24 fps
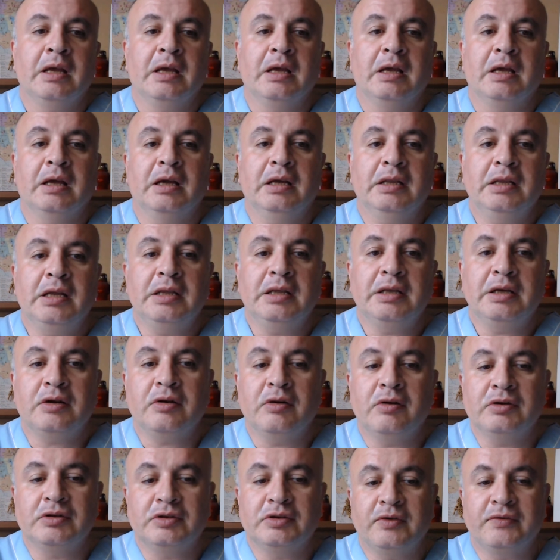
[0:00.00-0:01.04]
Another
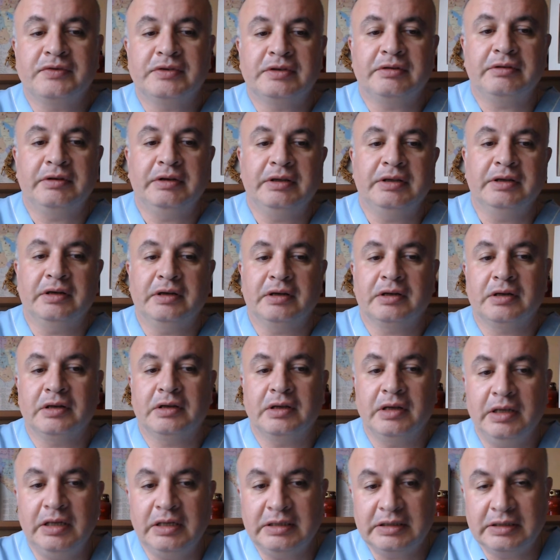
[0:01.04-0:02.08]
cause of stridor:
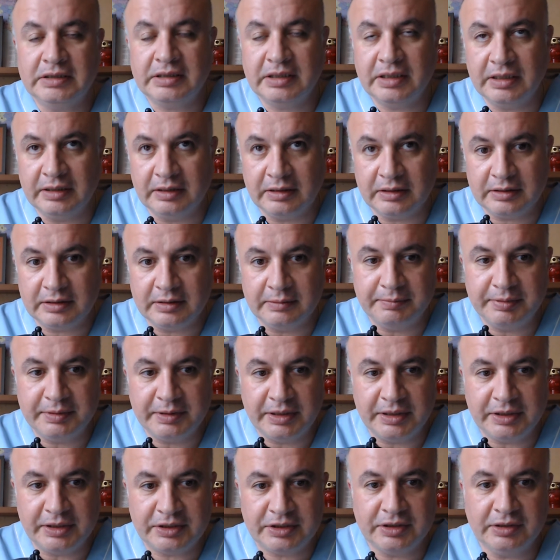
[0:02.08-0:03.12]
external
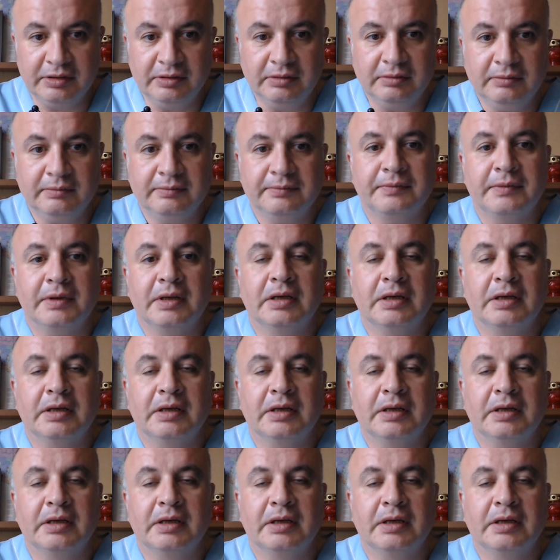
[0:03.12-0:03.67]
compression.